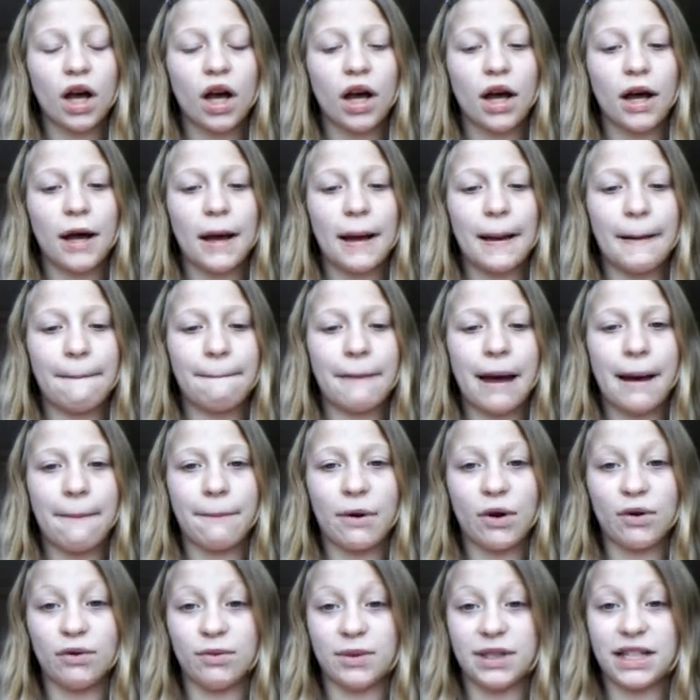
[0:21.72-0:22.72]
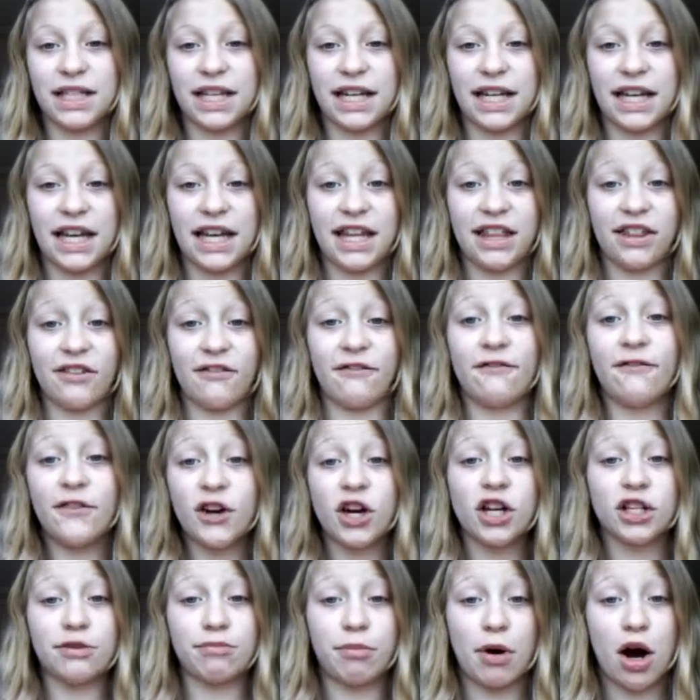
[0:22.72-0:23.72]
I'm going to be singing the
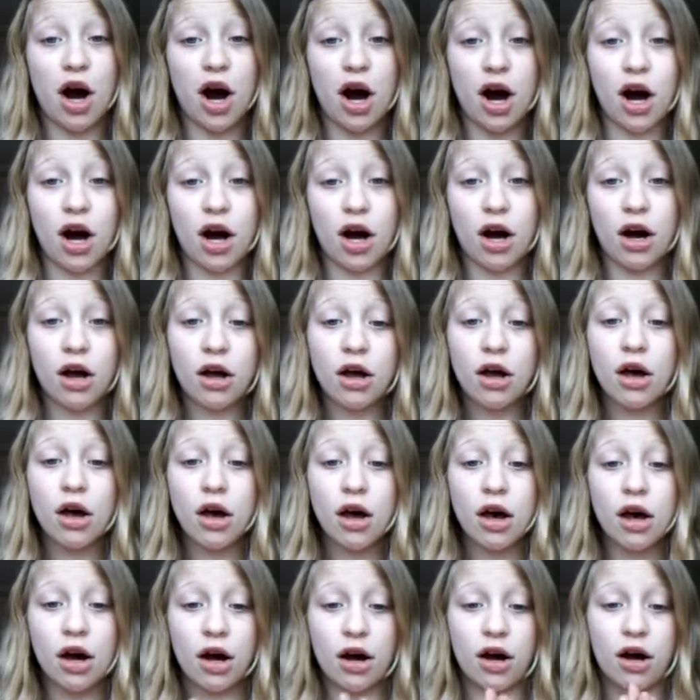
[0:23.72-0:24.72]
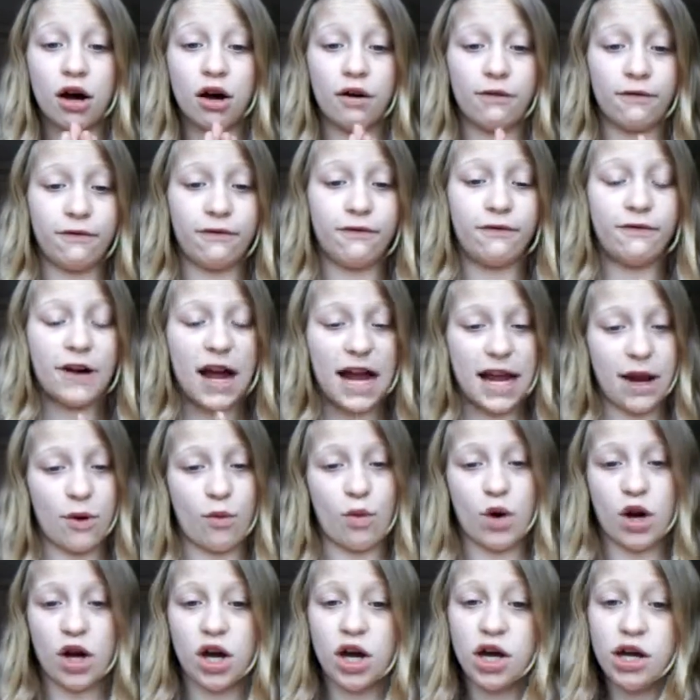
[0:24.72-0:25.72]
first part of
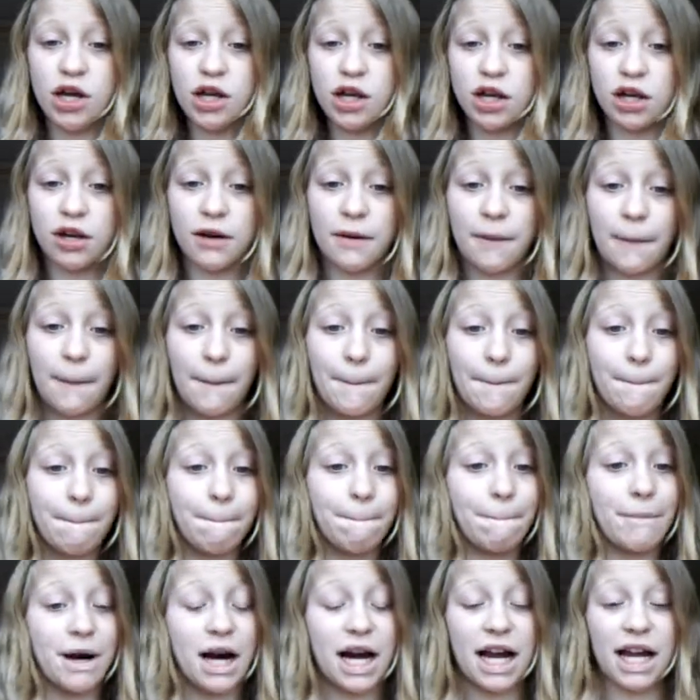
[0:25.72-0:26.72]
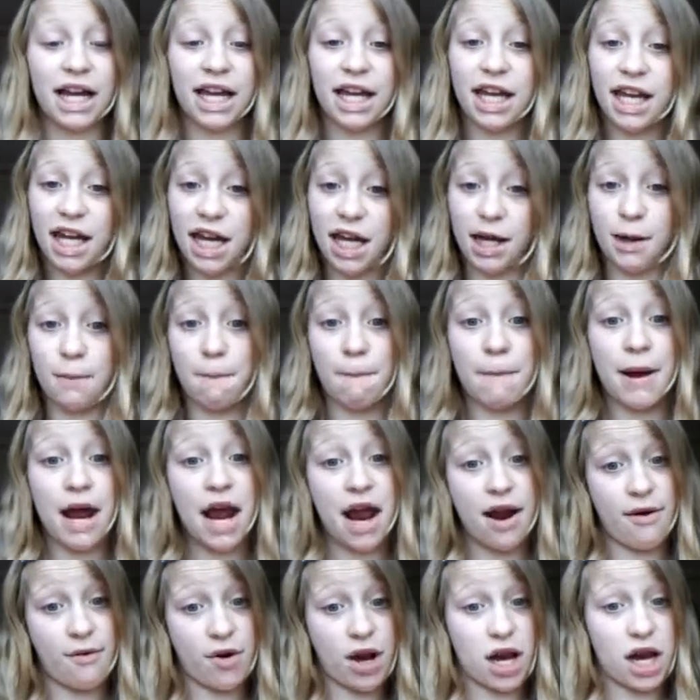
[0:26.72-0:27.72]
Firework by Katy
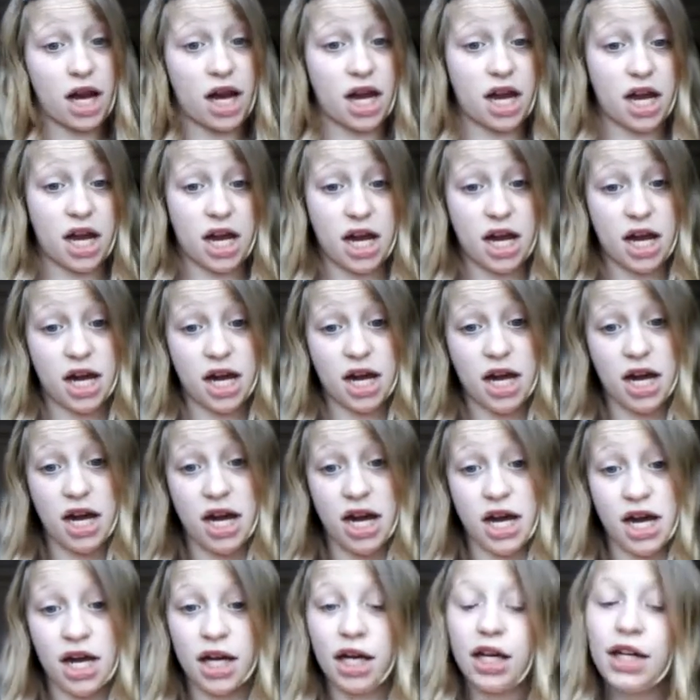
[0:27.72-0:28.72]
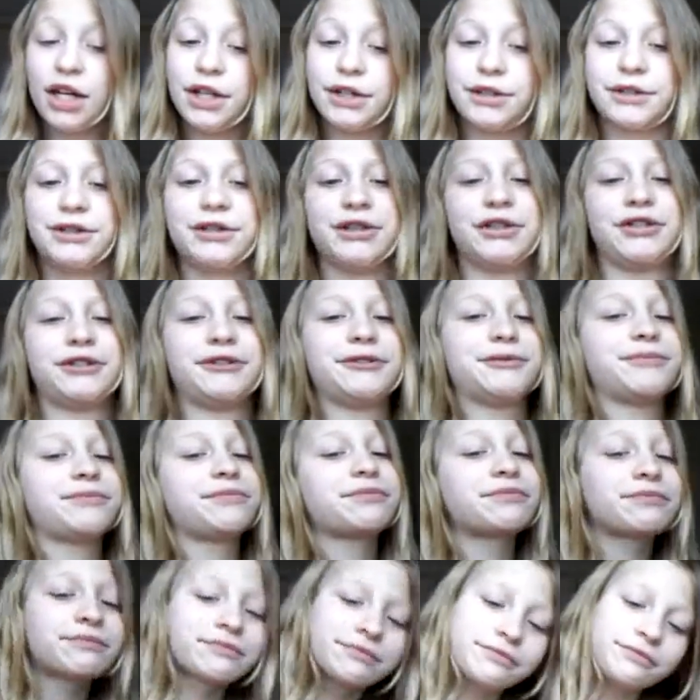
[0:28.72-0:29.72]
Perry. So,
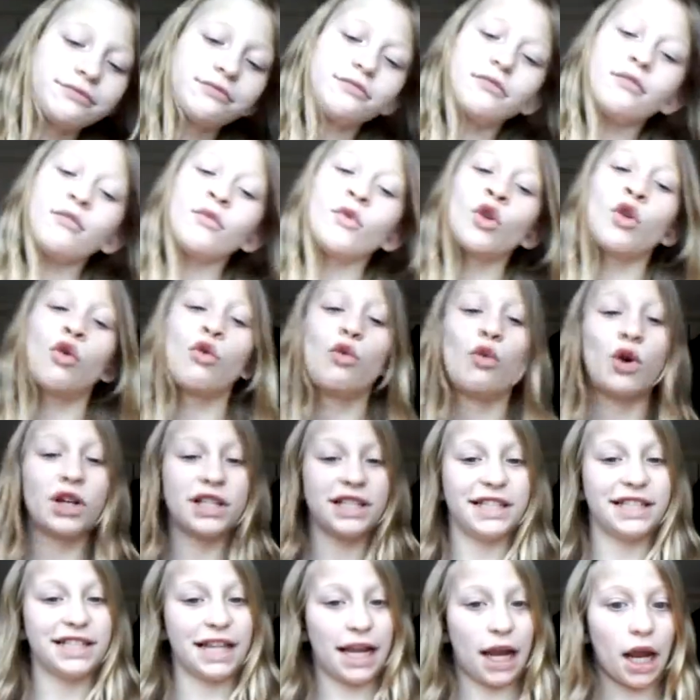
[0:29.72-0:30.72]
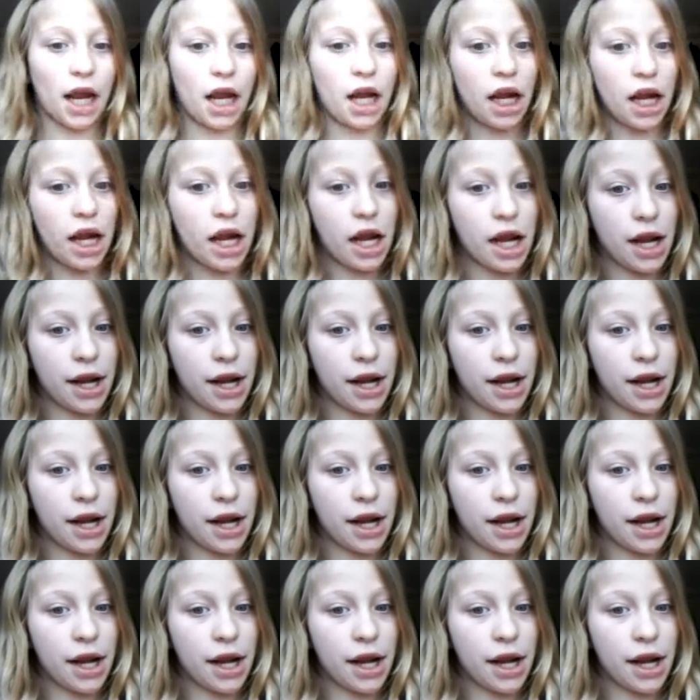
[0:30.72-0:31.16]
1 second.